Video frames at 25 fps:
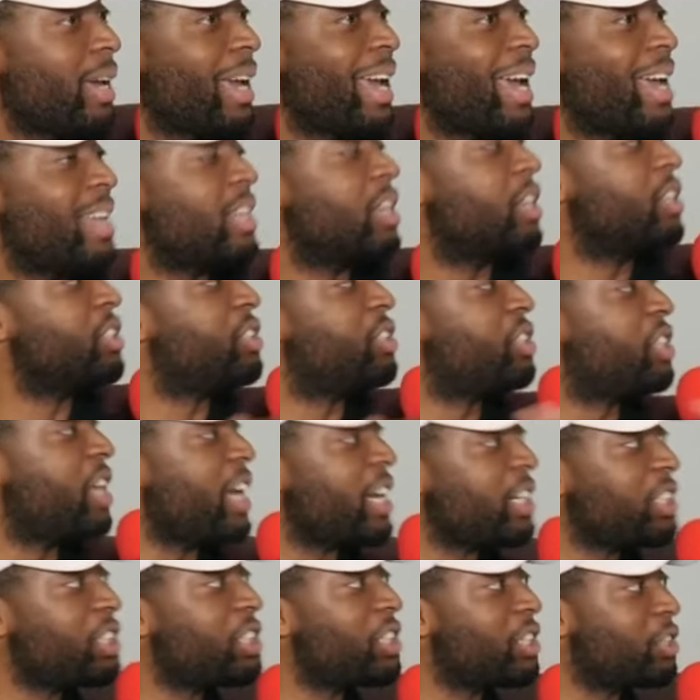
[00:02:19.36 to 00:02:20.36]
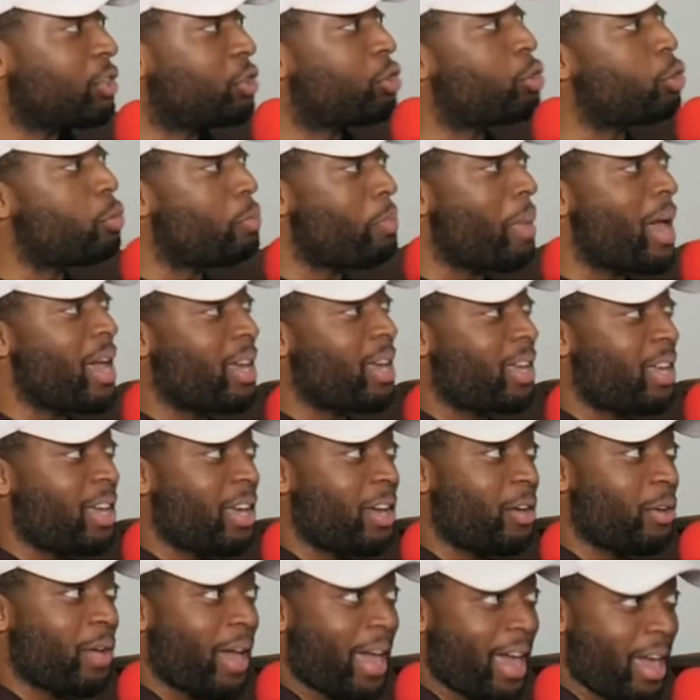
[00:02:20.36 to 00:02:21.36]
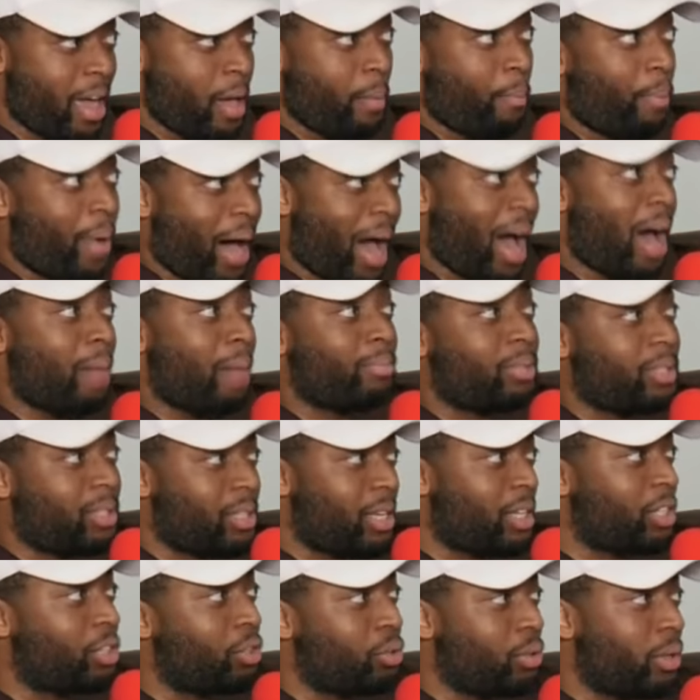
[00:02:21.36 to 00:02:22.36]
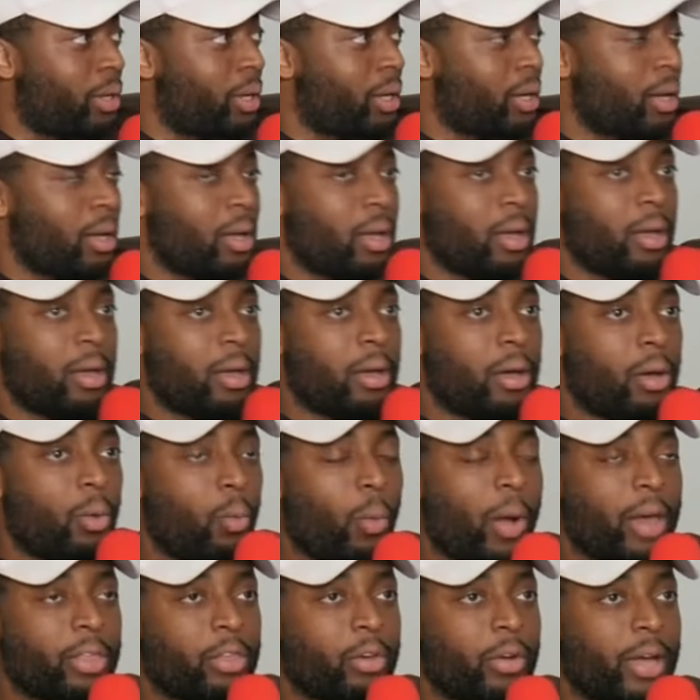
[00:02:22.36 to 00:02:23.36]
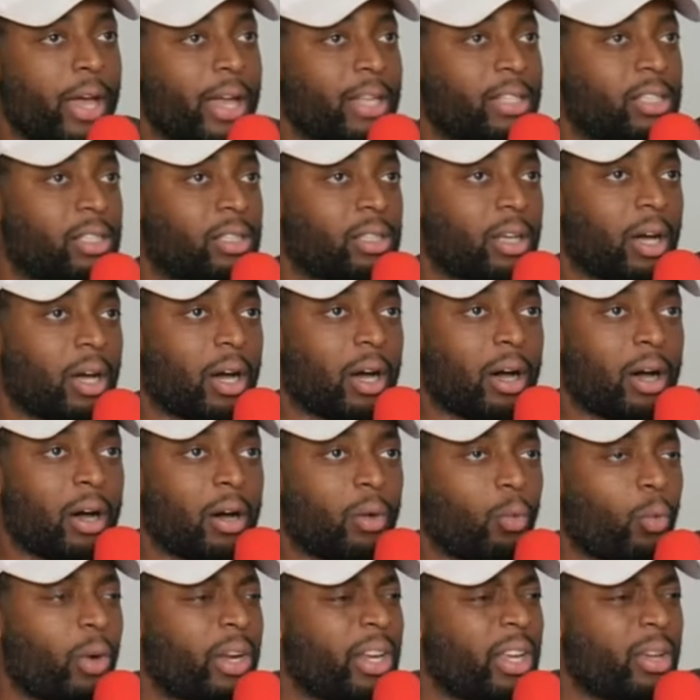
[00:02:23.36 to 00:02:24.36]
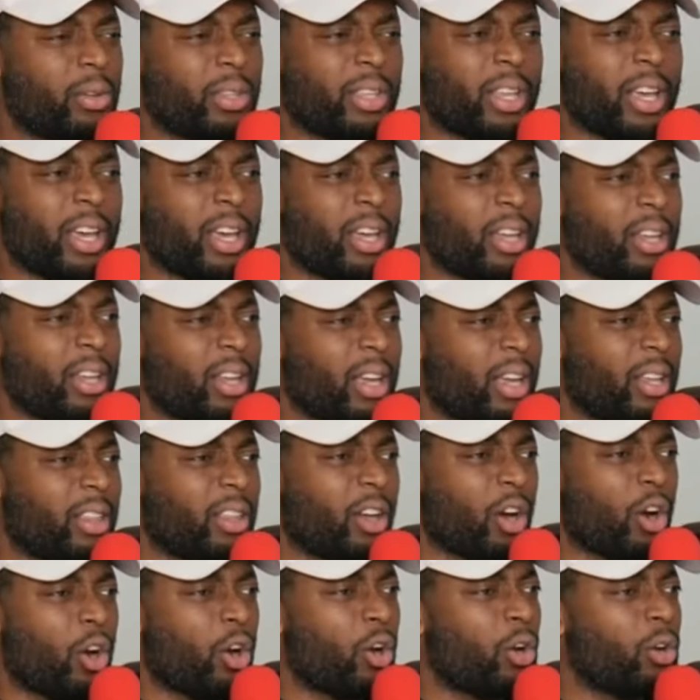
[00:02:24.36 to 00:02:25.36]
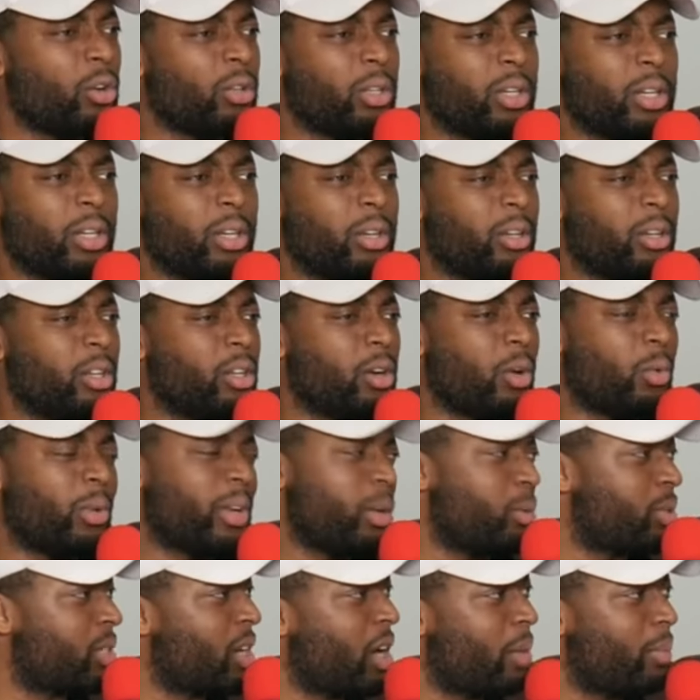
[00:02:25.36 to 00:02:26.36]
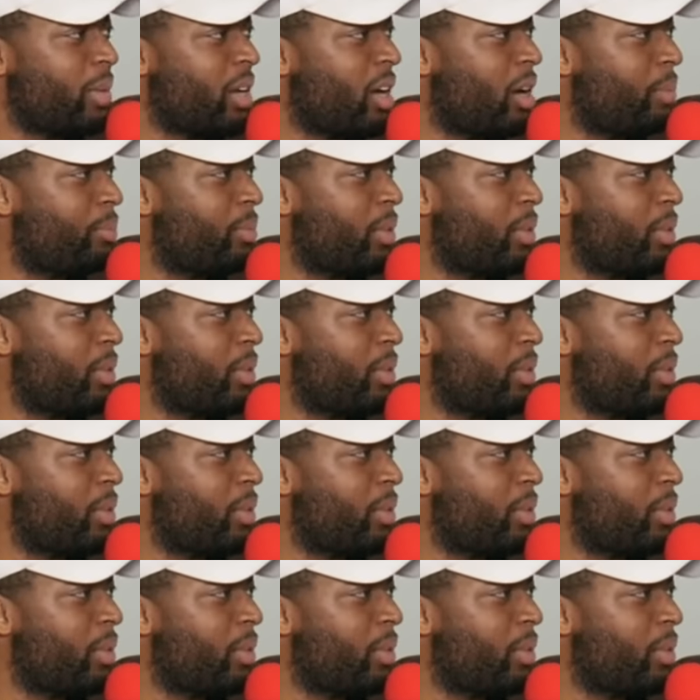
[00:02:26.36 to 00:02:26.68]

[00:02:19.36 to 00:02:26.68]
in addition to making hip hop centric, whether it's what he did in the early, you know, when he was coming up,